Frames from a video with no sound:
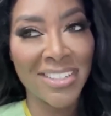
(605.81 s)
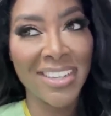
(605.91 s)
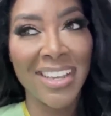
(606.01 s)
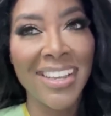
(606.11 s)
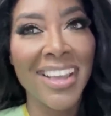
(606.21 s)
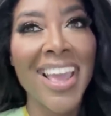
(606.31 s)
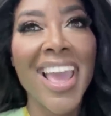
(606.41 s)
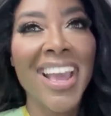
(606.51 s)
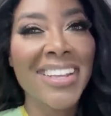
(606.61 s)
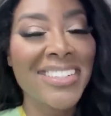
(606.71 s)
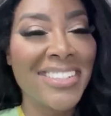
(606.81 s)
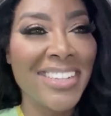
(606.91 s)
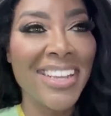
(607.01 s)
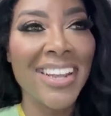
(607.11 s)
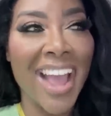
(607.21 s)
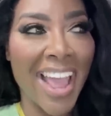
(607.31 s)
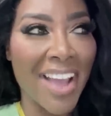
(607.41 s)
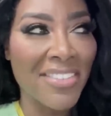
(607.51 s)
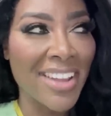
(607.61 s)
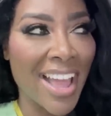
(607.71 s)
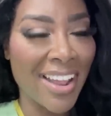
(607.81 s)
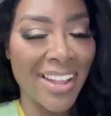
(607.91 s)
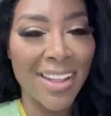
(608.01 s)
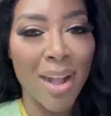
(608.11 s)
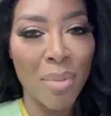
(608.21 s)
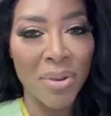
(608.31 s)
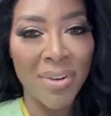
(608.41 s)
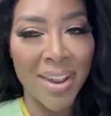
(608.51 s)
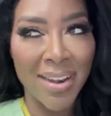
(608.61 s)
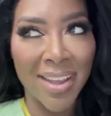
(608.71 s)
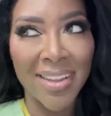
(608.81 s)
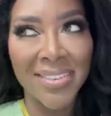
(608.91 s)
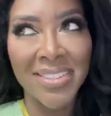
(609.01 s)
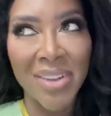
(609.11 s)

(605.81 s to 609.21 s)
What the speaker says: She and I have a lot in common right now.